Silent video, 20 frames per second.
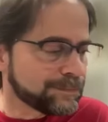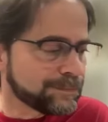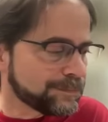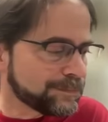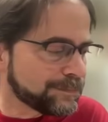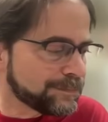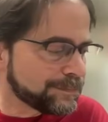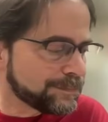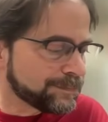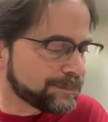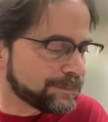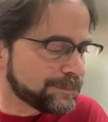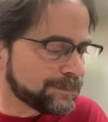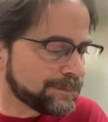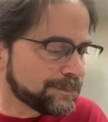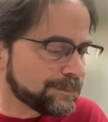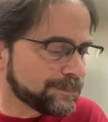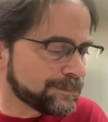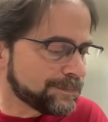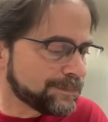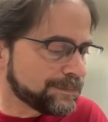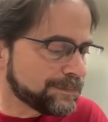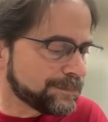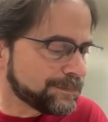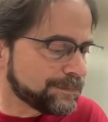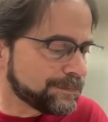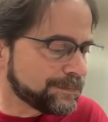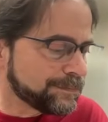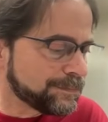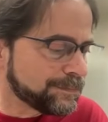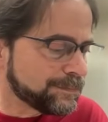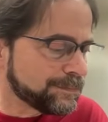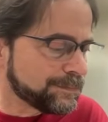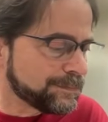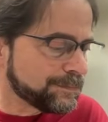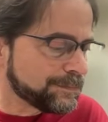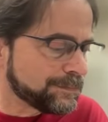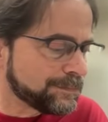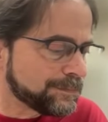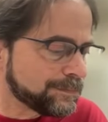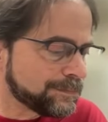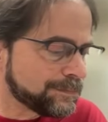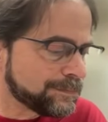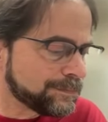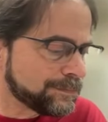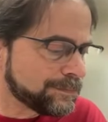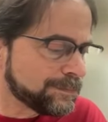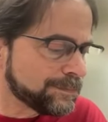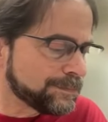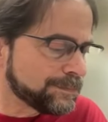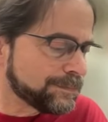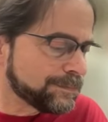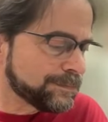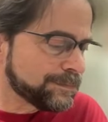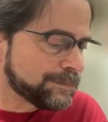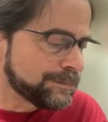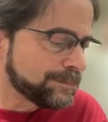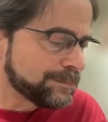[no speech]